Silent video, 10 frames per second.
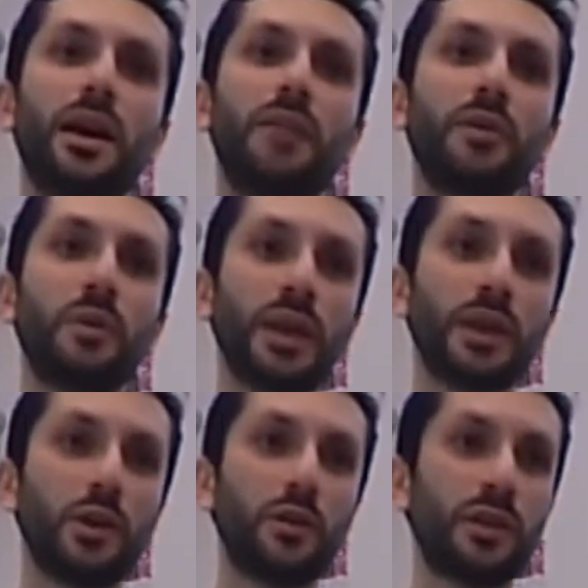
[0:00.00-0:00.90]
If you want to
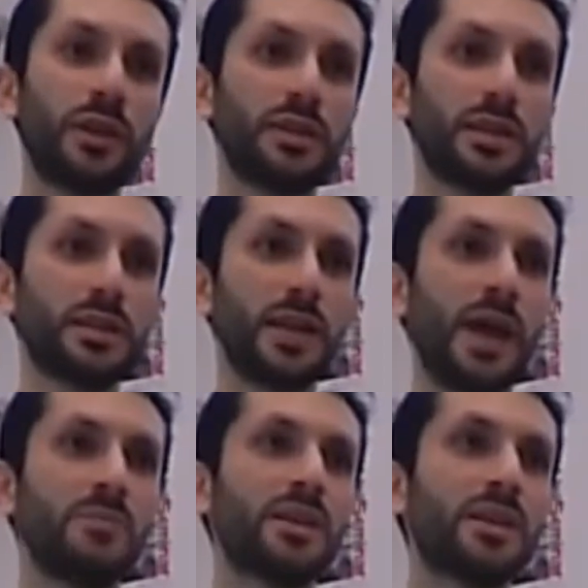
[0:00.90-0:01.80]
get over these
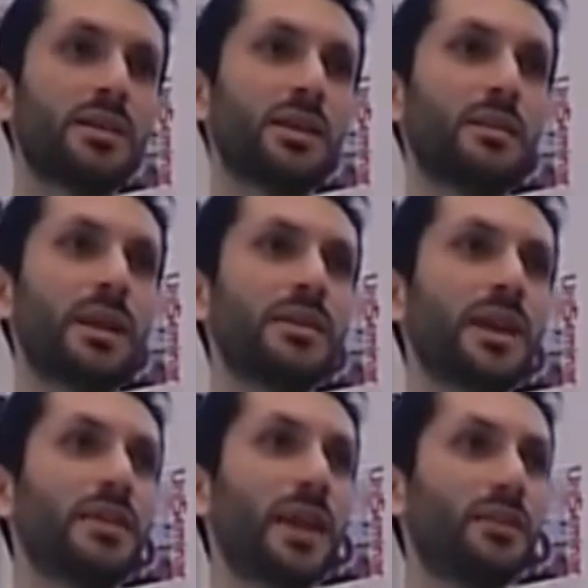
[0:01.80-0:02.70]
exams and
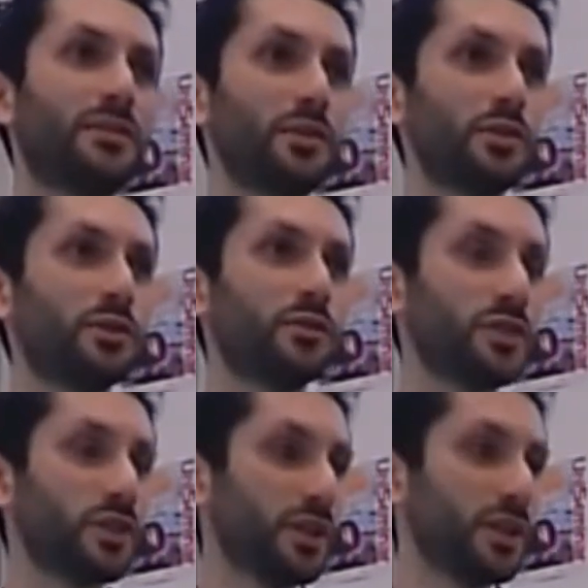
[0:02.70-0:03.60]
maintain that future
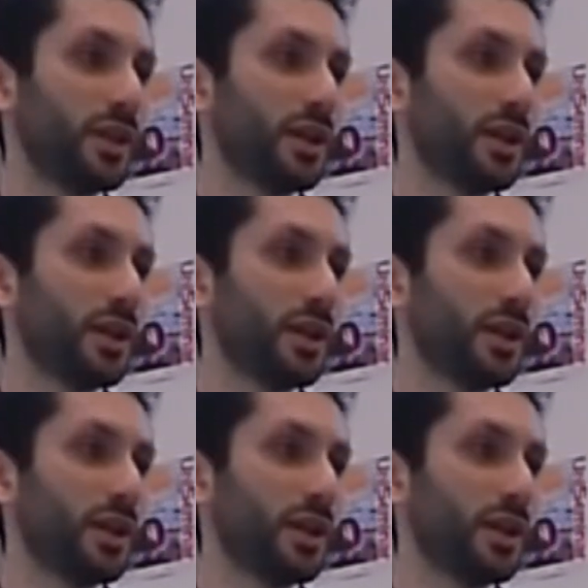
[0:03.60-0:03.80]
vision,